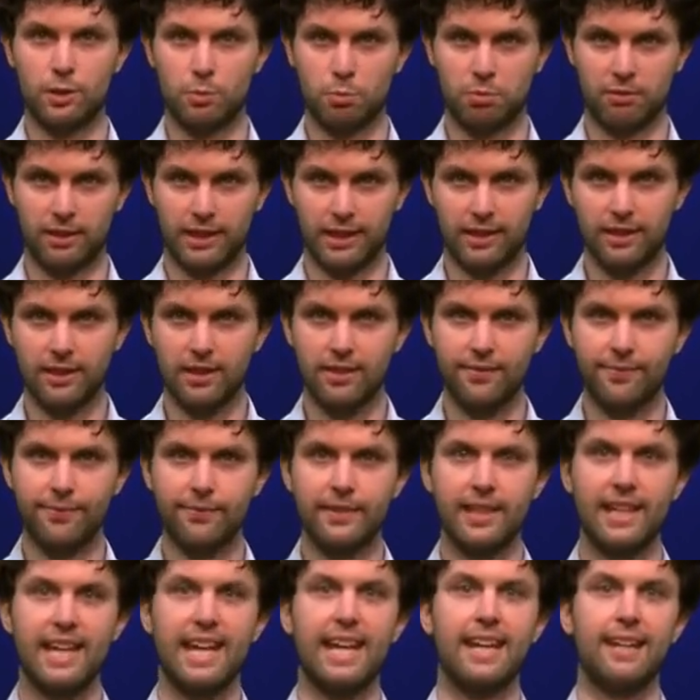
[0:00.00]
spring,
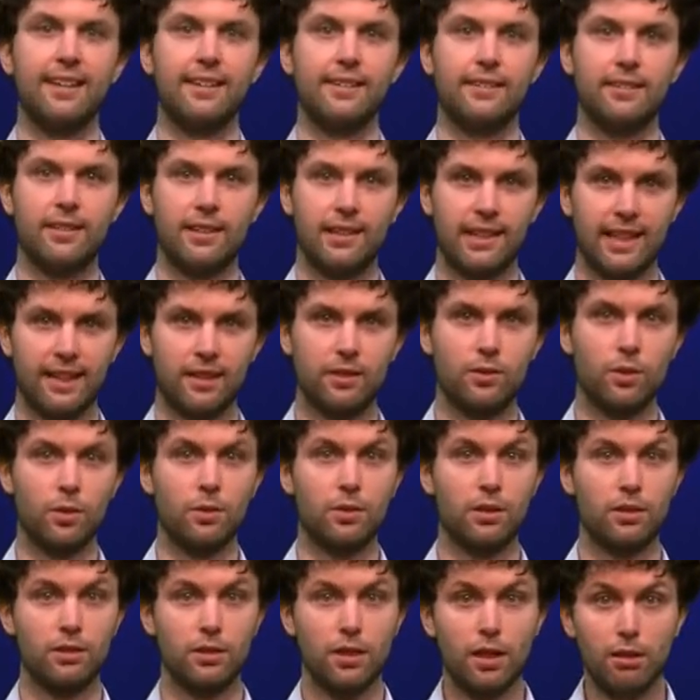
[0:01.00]
a the length
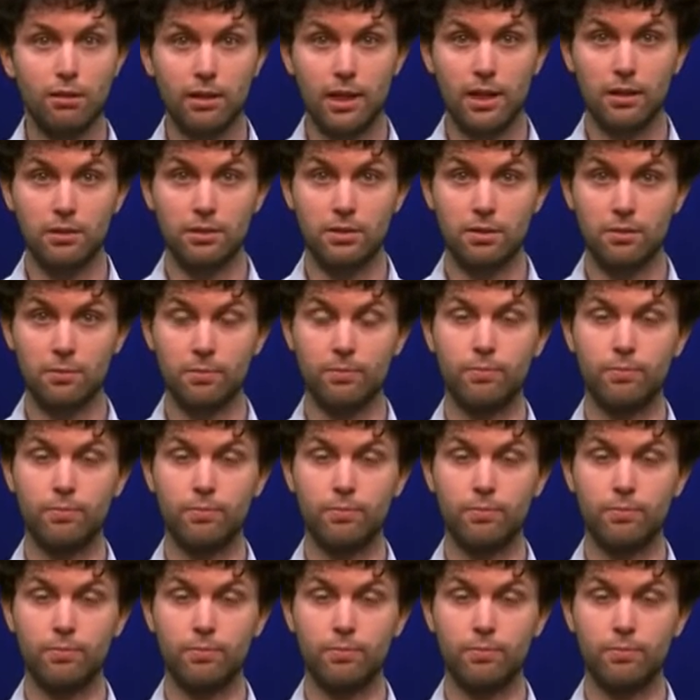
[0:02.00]
under no load,